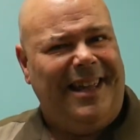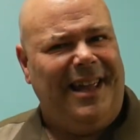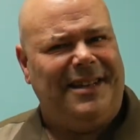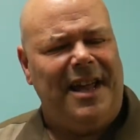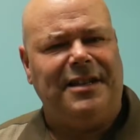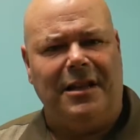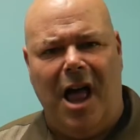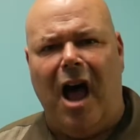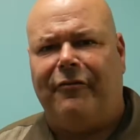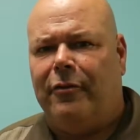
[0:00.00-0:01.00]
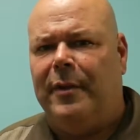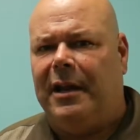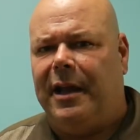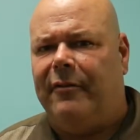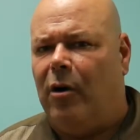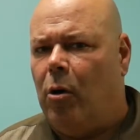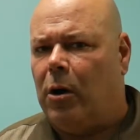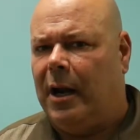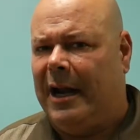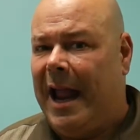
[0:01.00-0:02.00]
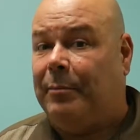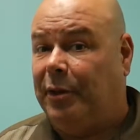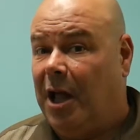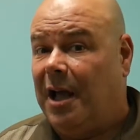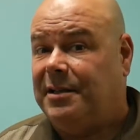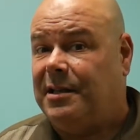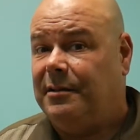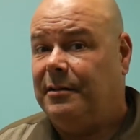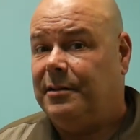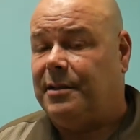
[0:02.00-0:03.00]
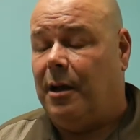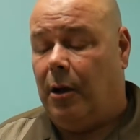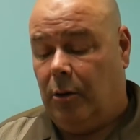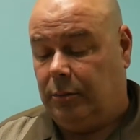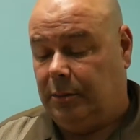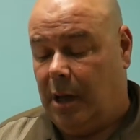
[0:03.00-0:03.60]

It takes a lot for me to give a horn an A+. So,